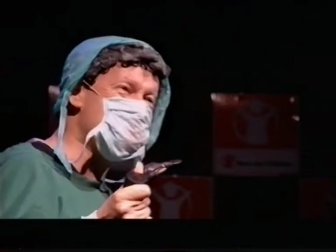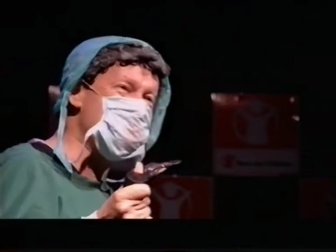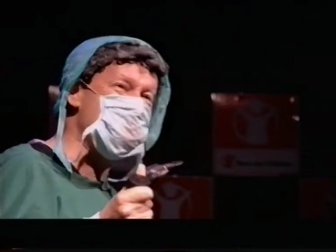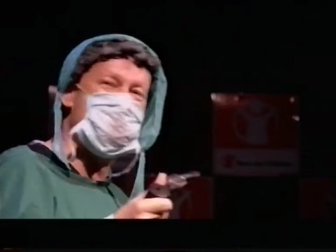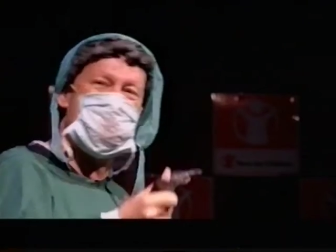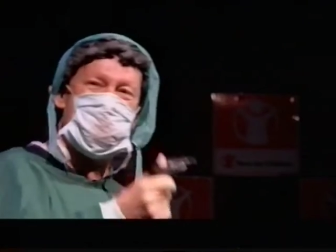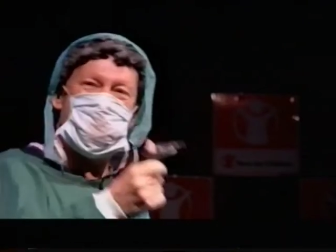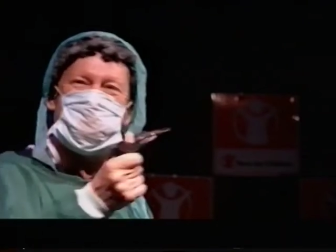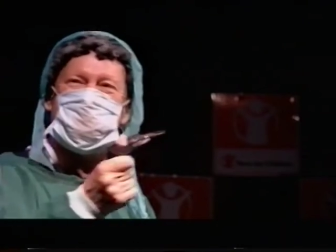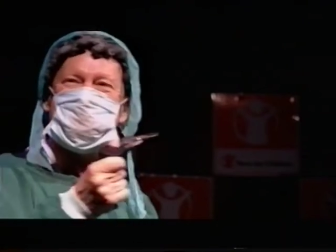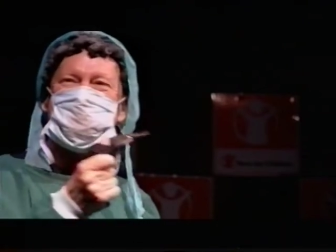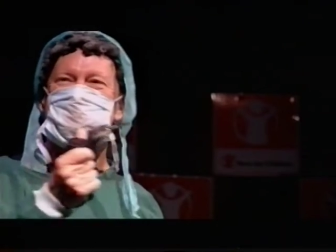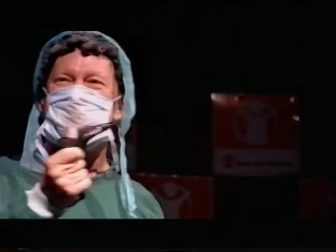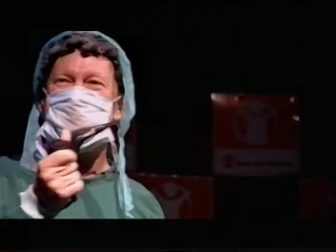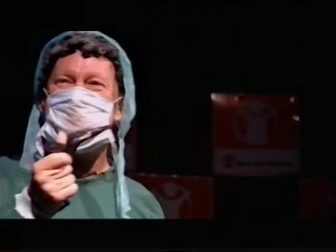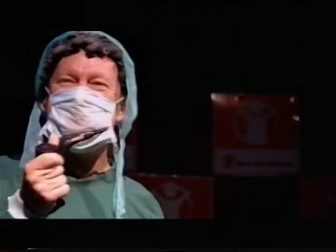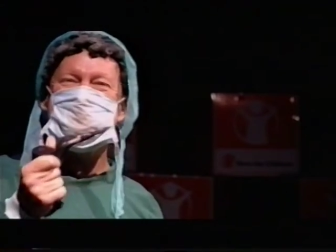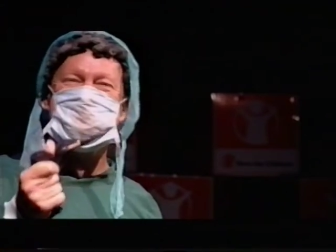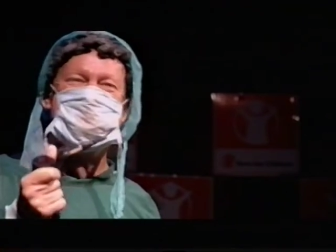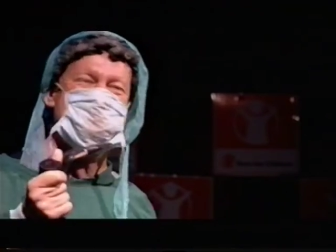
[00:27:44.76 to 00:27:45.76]
to the African
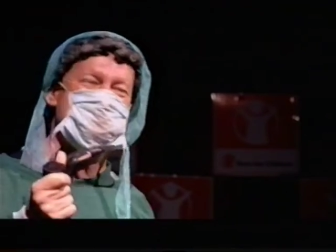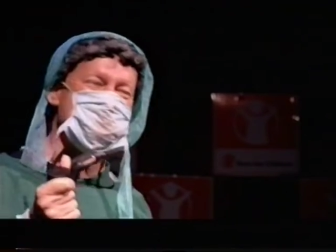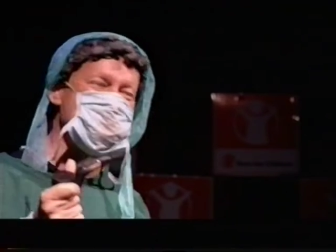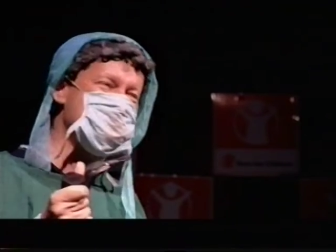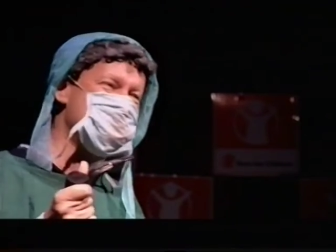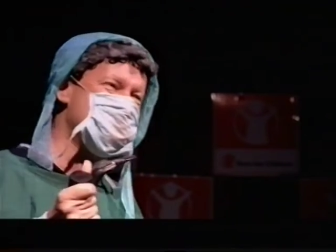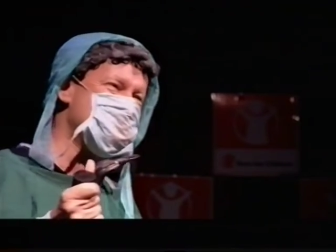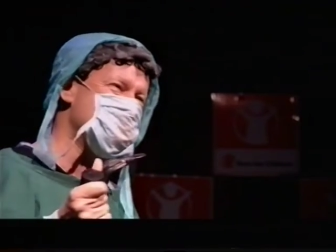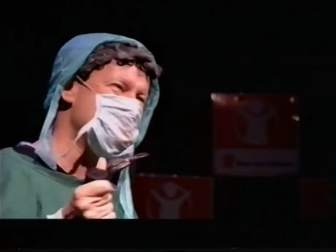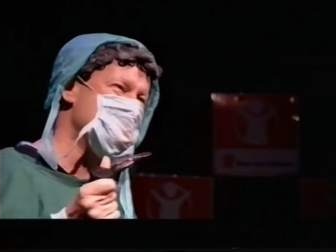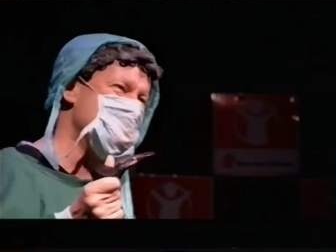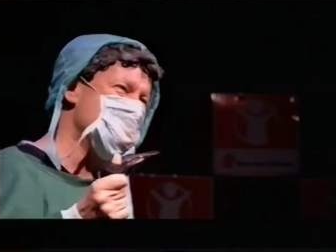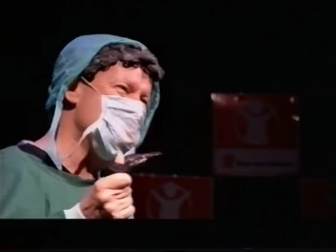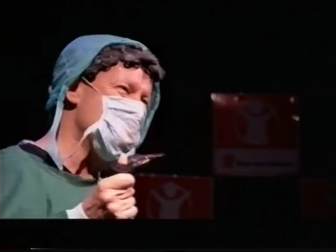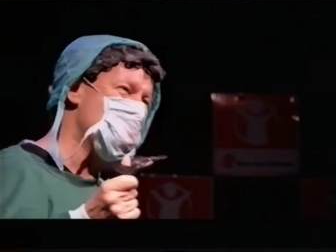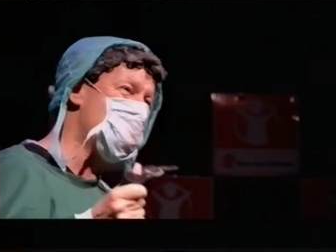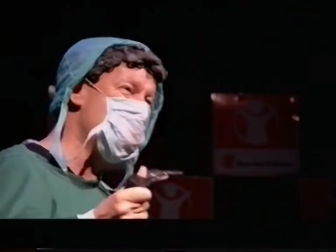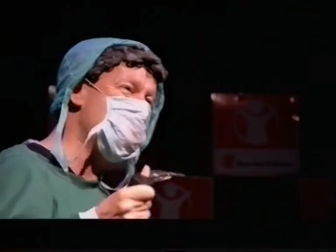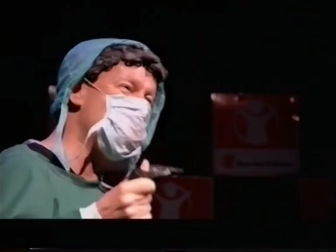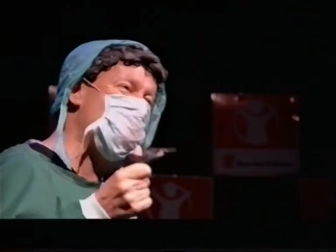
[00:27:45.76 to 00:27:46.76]
Renaissance,
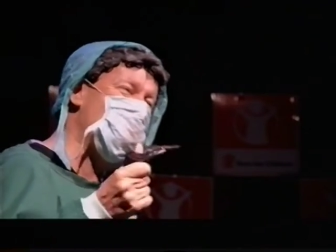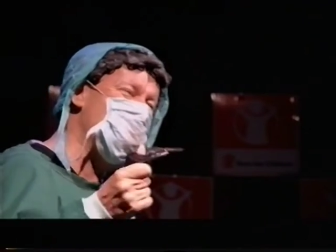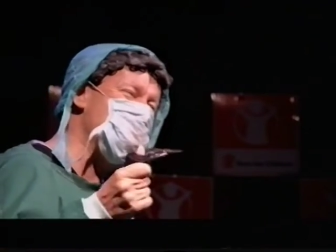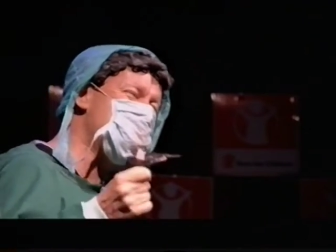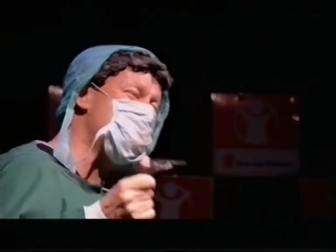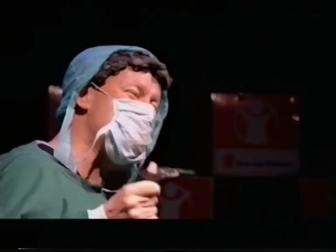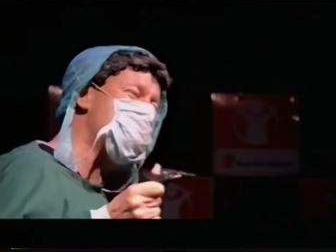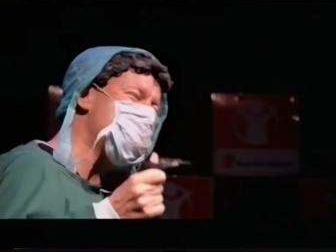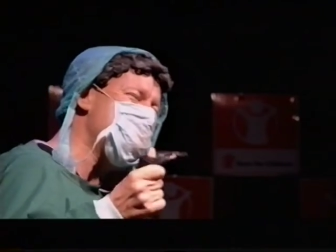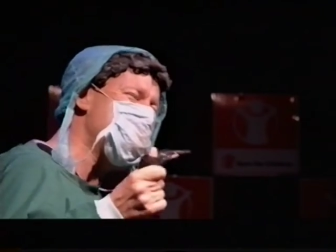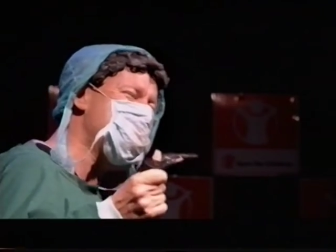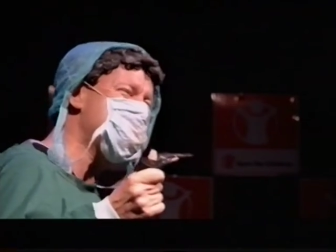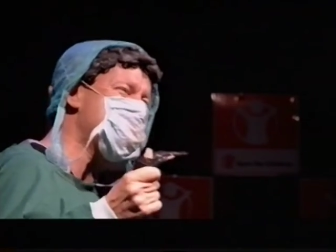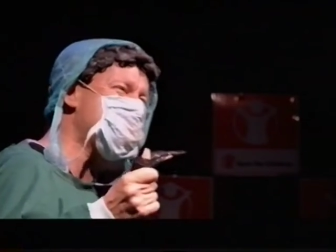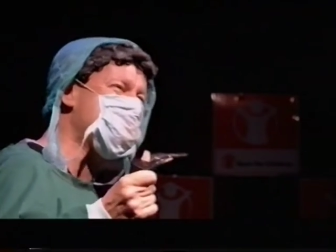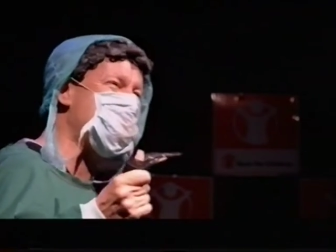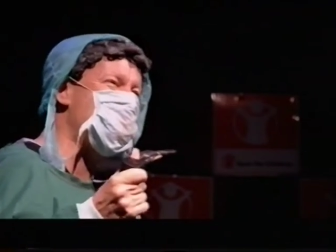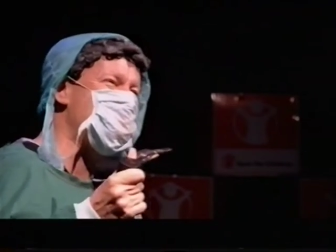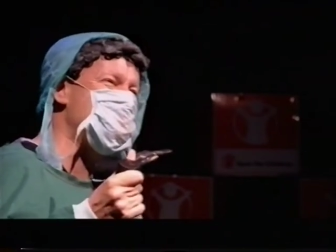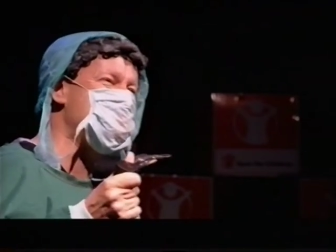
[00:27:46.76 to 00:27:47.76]
we have also
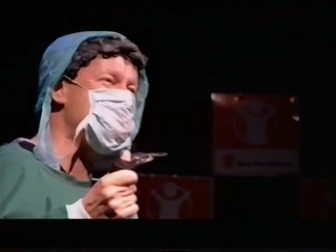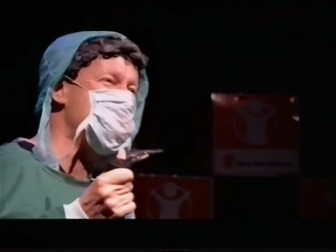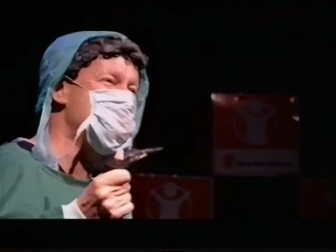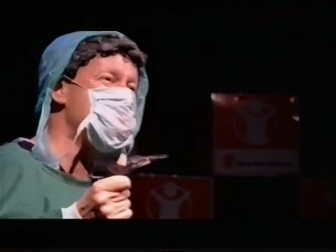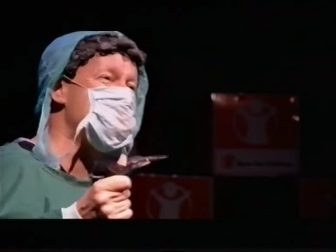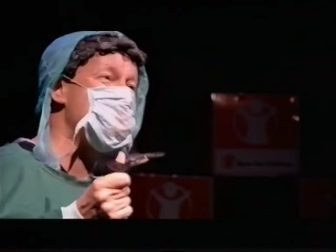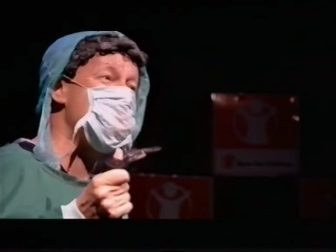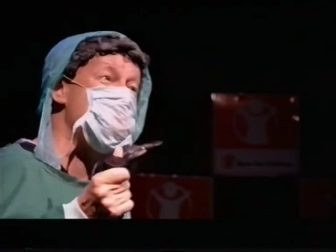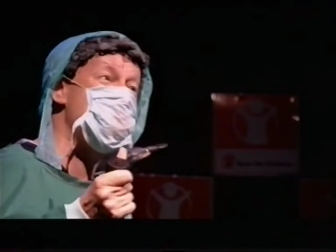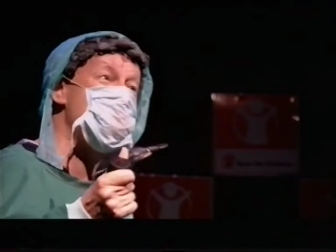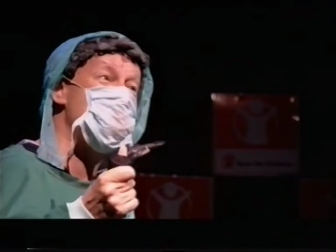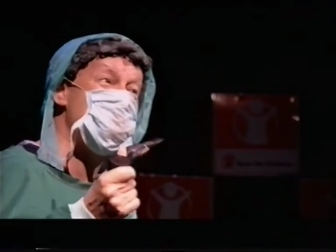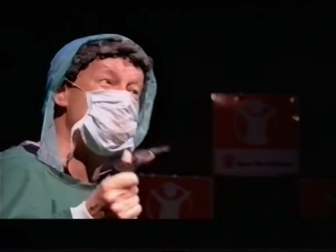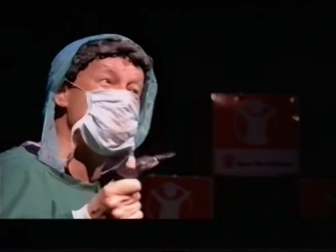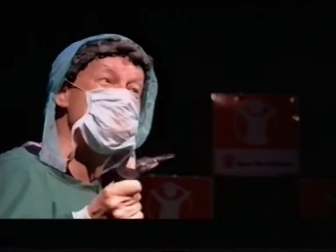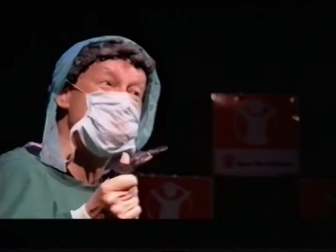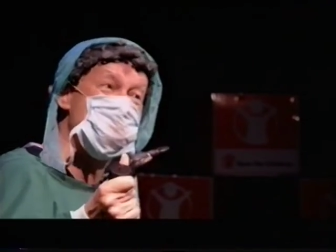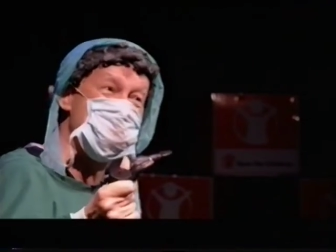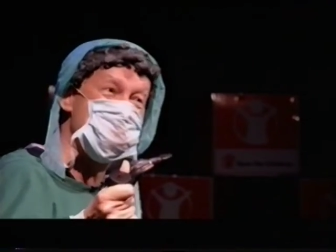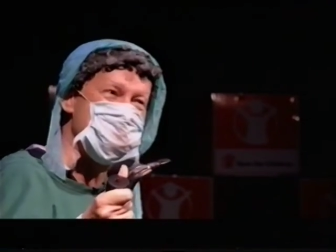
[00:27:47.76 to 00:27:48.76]
rediscovered his
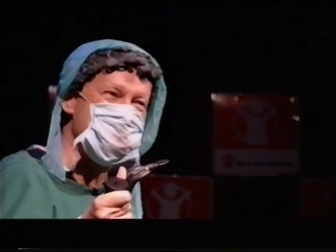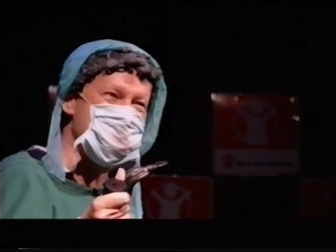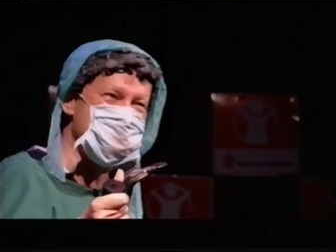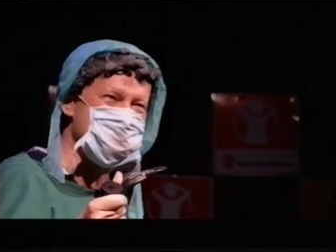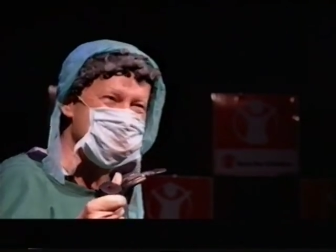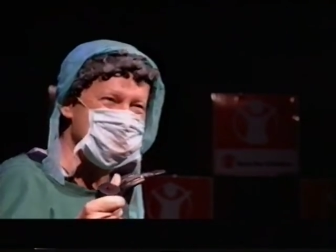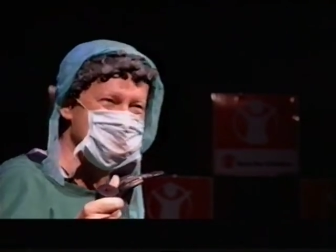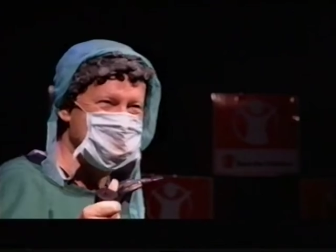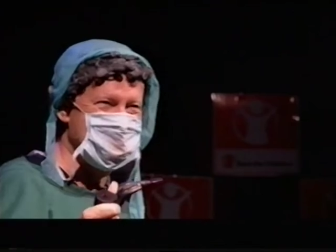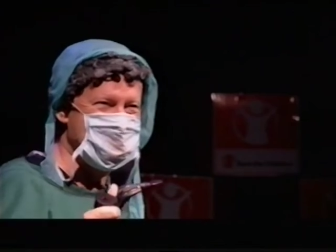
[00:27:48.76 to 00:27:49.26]
Ethiopian roots.